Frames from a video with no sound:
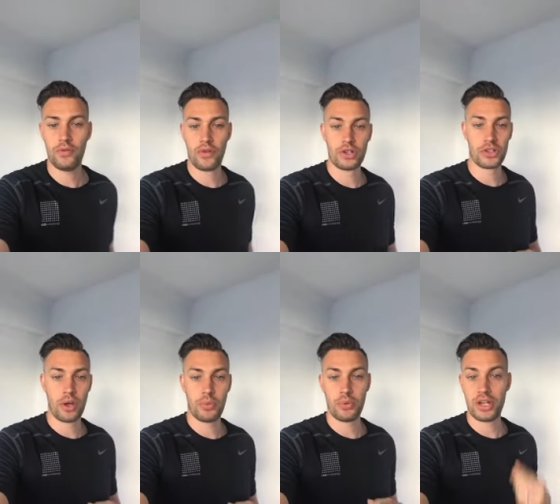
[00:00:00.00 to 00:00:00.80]
For
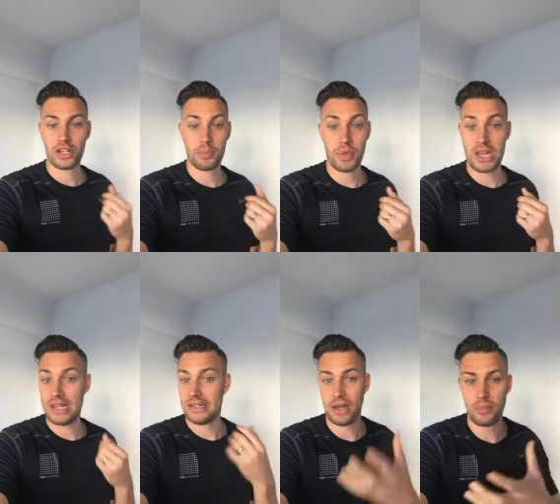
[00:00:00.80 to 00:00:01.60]
example, it could
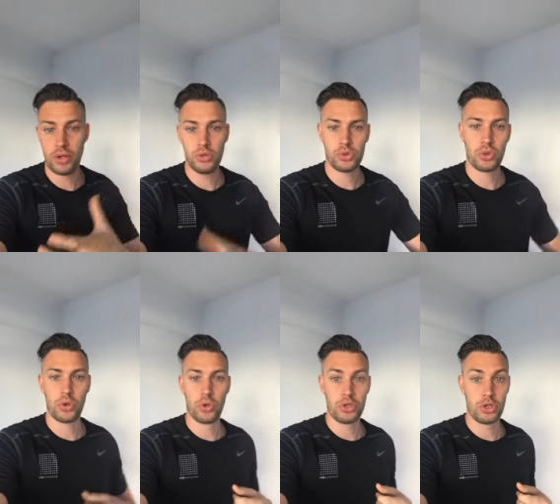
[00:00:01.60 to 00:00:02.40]
be dumbbells,
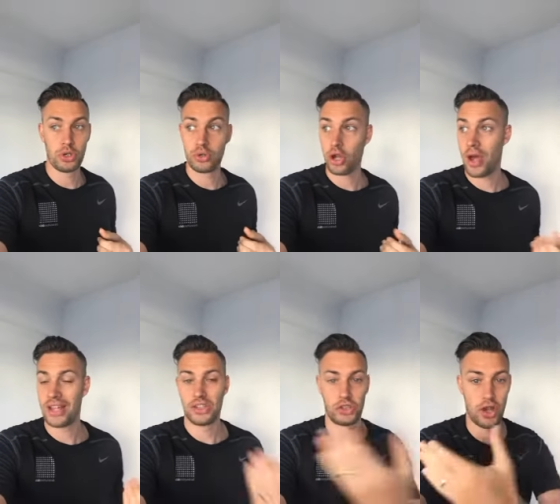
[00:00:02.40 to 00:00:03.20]
or you can go
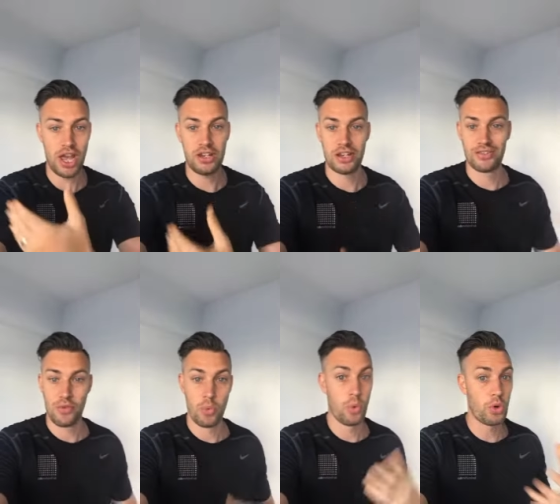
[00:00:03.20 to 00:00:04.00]
outside
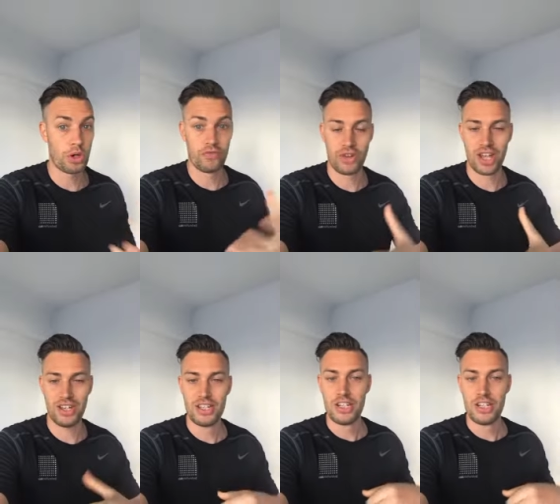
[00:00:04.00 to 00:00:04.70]
and walk and run,